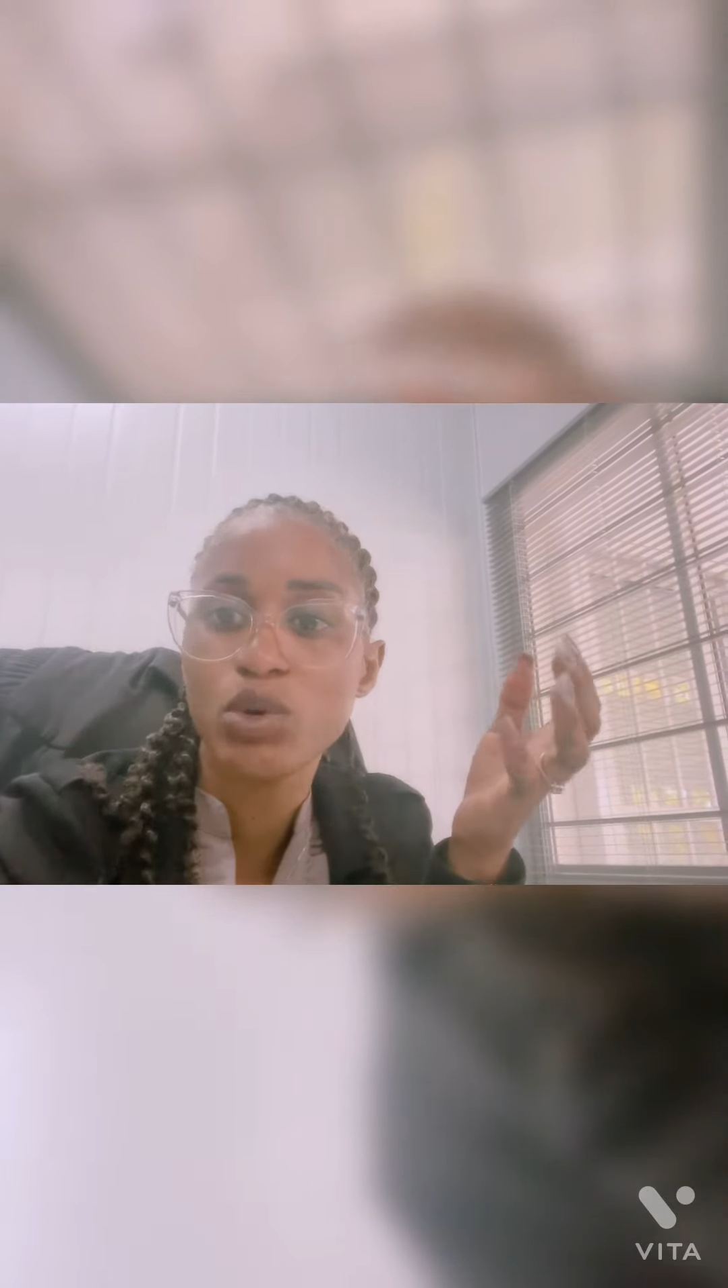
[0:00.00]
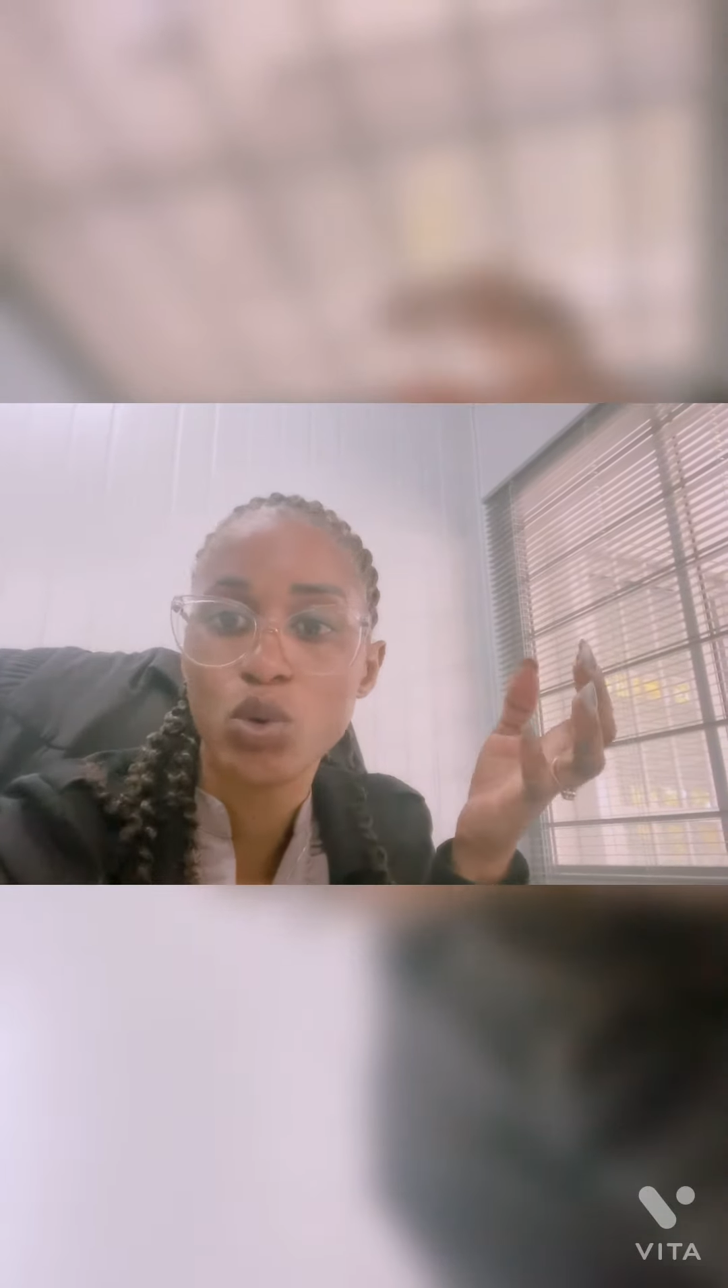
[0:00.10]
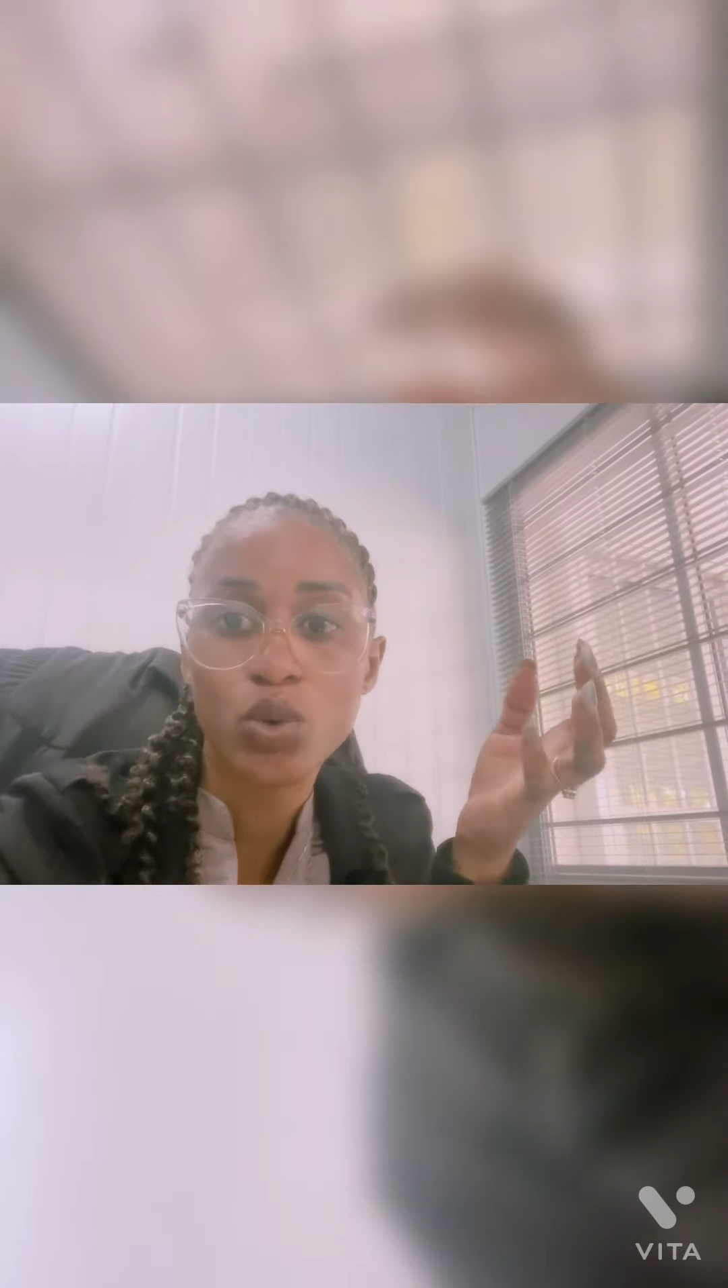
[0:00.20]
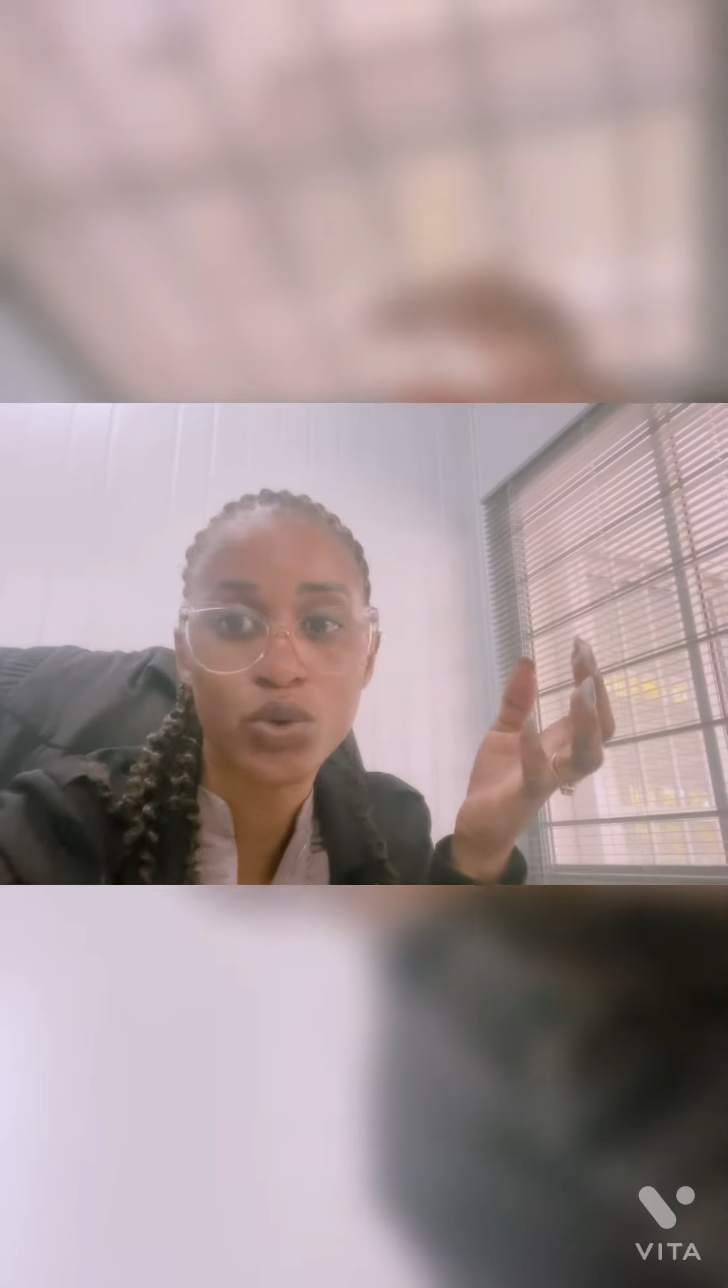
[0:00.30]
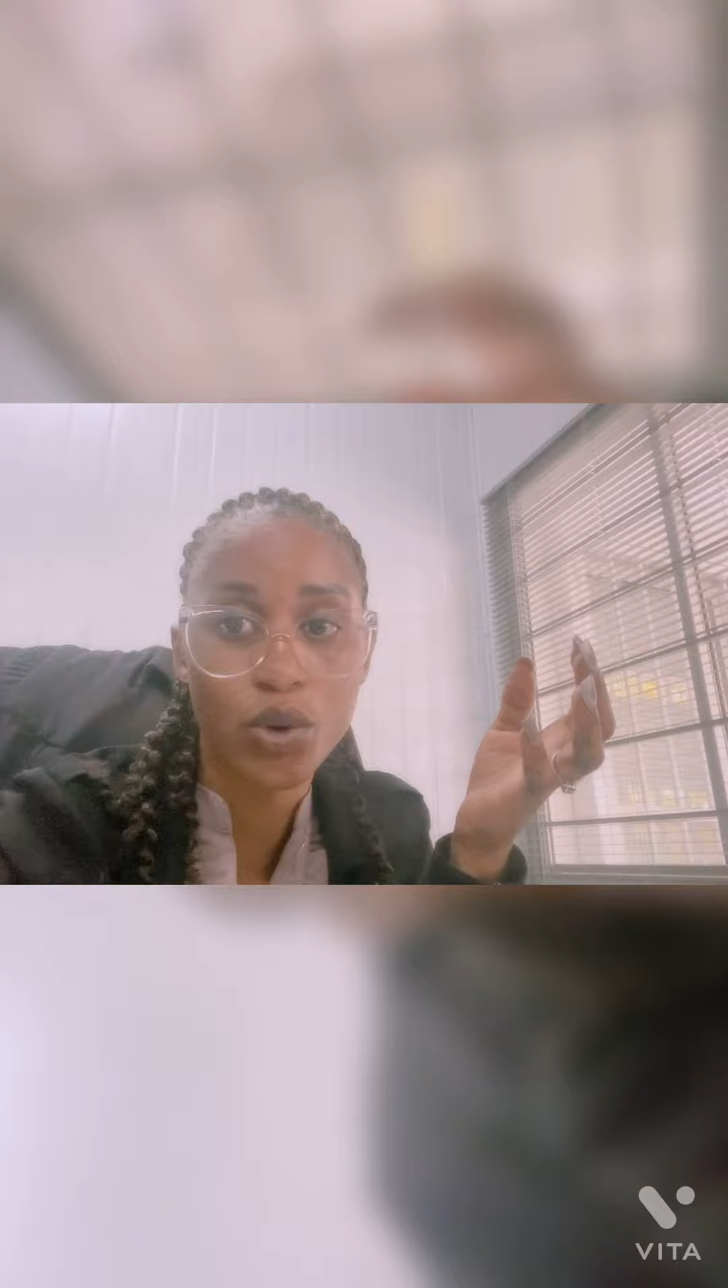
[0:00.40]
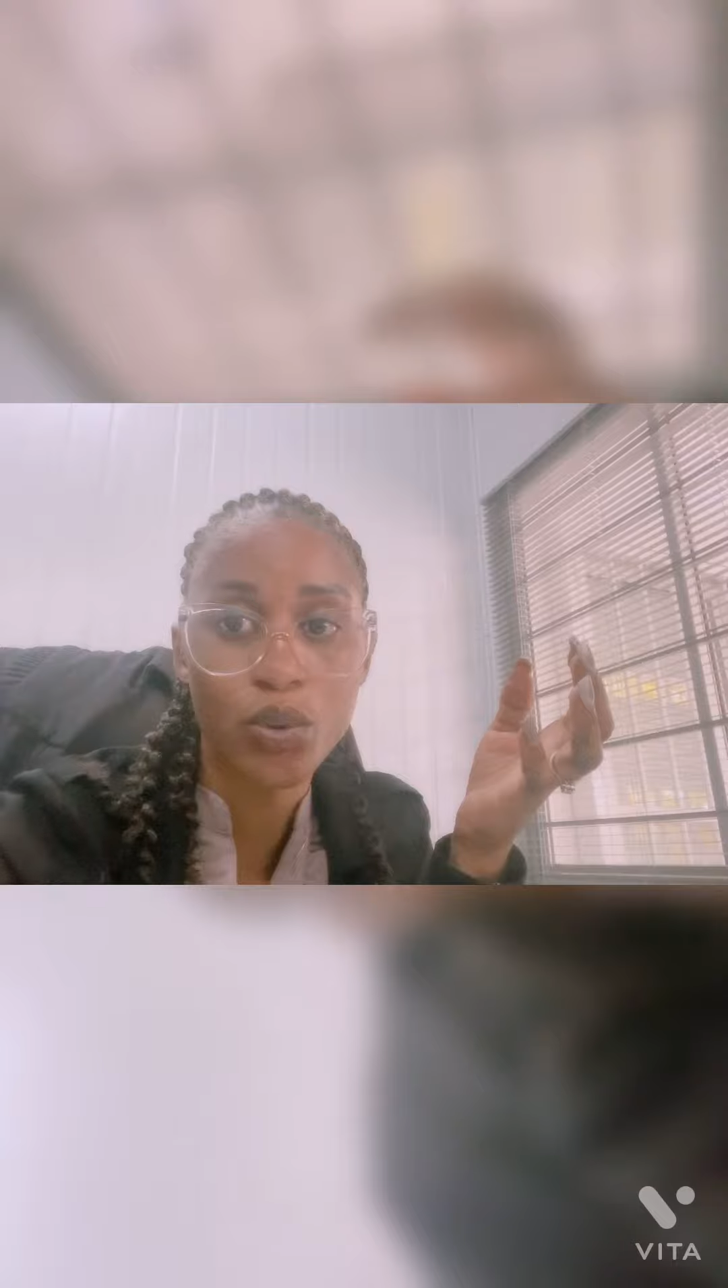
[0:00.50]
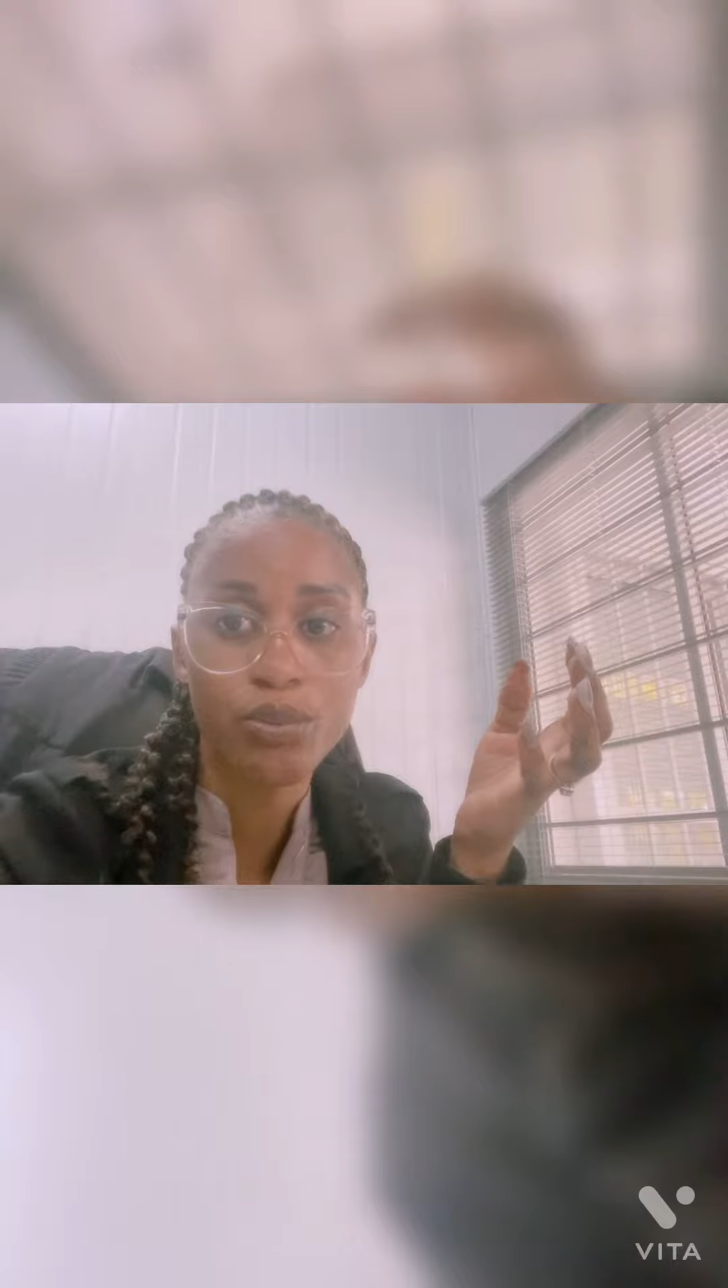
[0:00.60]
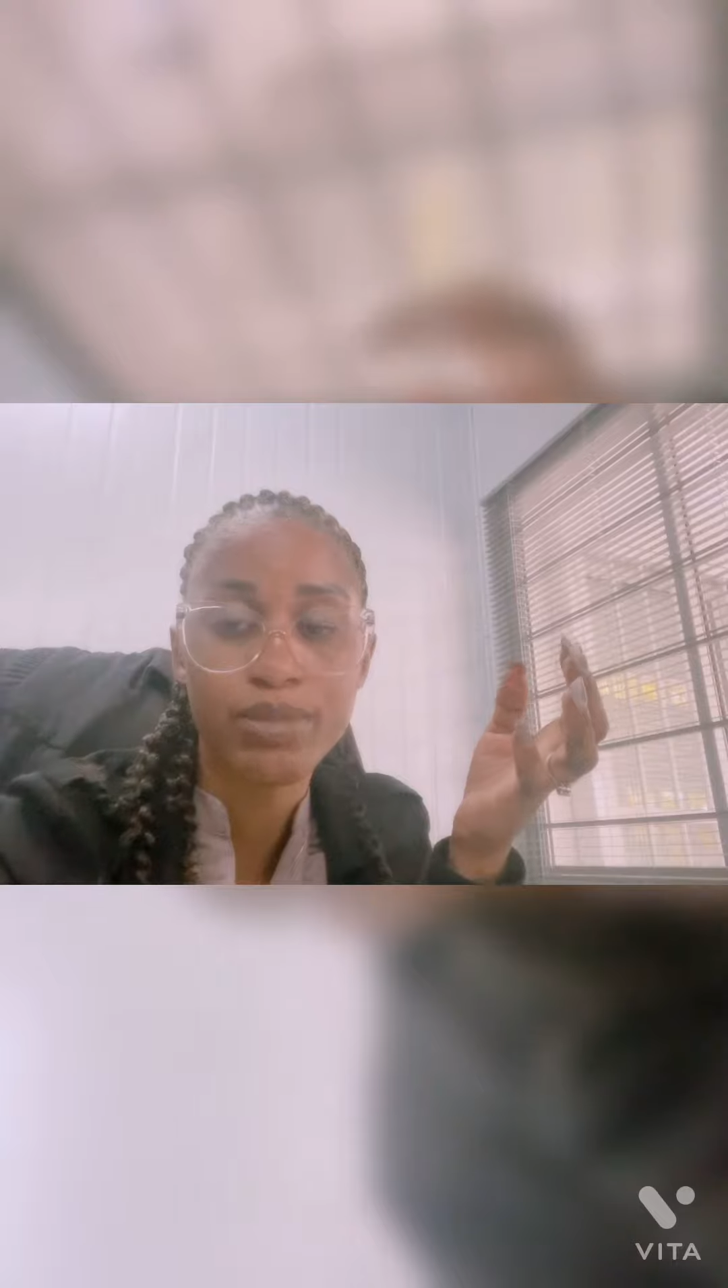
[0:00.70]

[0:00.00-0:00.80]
we all know,